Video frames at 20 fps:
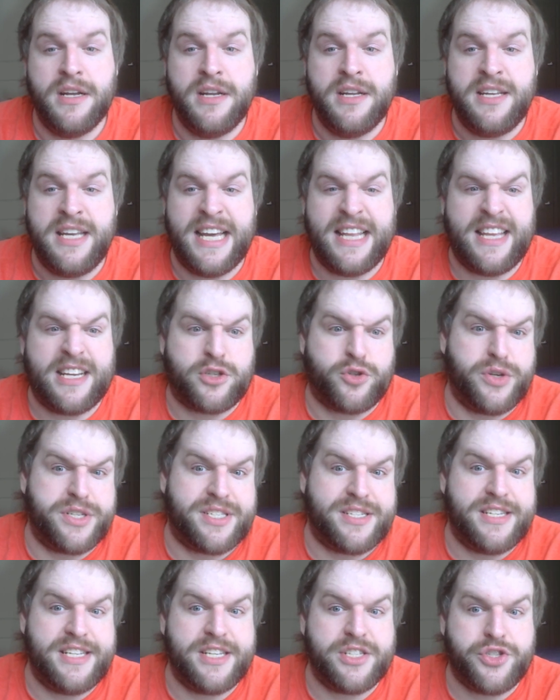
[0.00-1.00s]

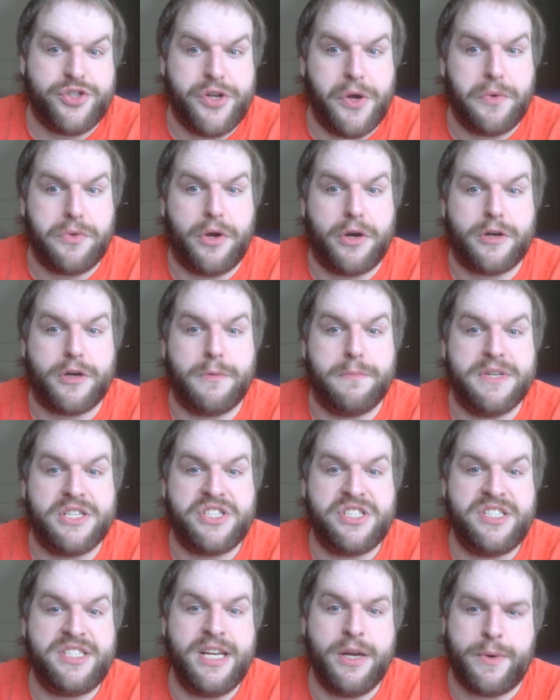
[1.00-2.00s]
Electricity is no longer
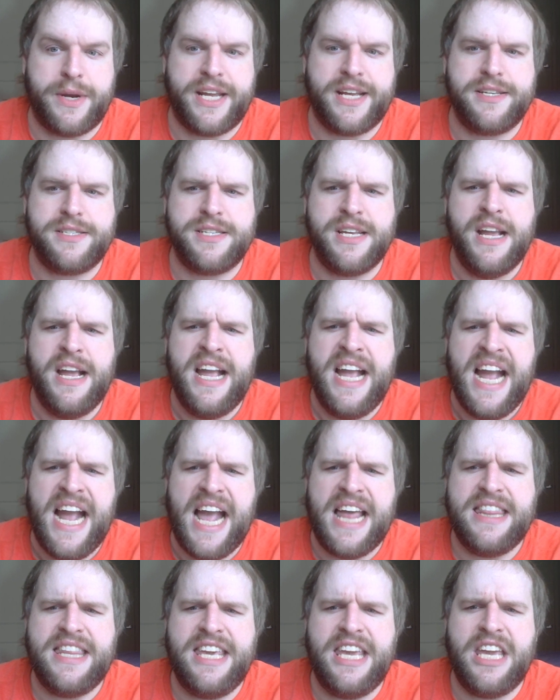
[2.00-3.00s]
mysterious,
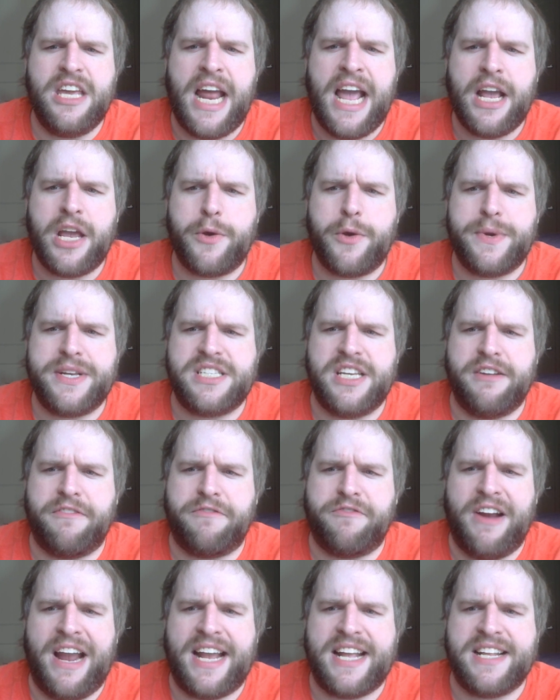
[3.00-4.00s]
and the inaccuracy of
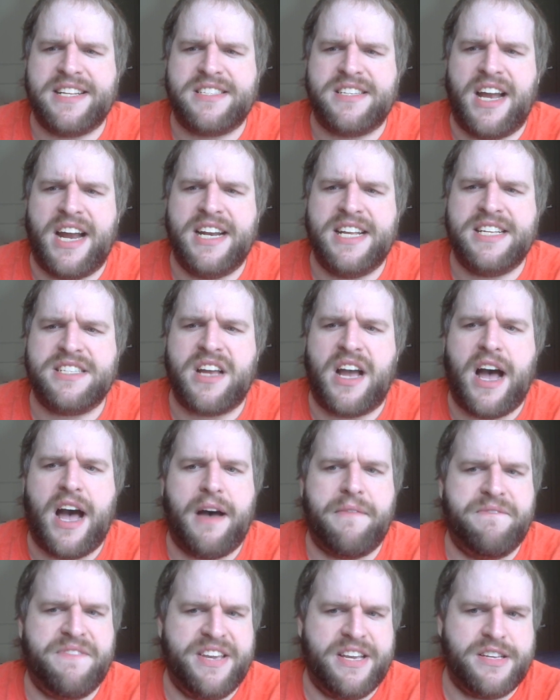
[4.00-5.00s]
Frankenstein is
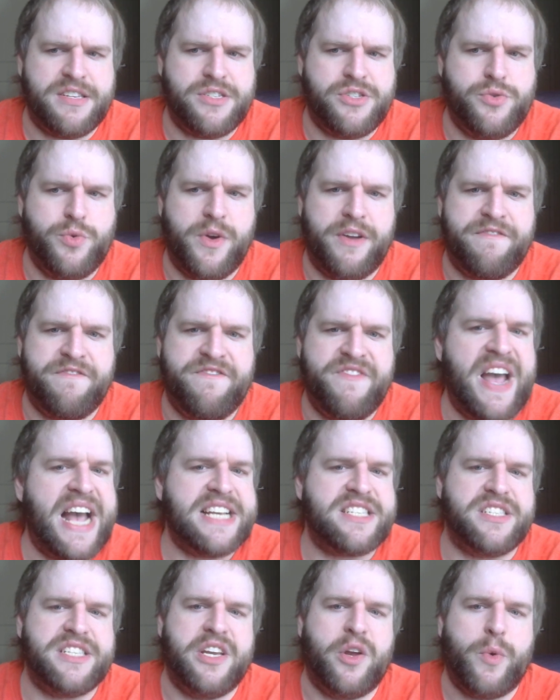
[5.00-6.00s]
obvious to a
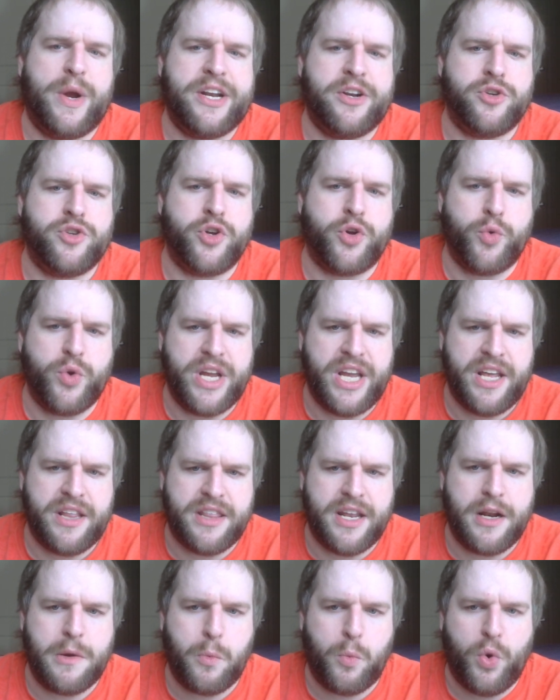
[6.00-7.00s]
vastly greater degree
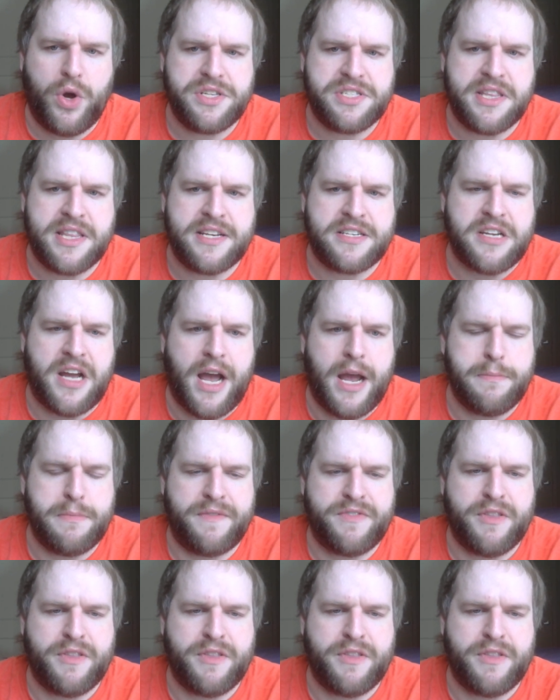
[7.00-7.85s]
than it was at the time of the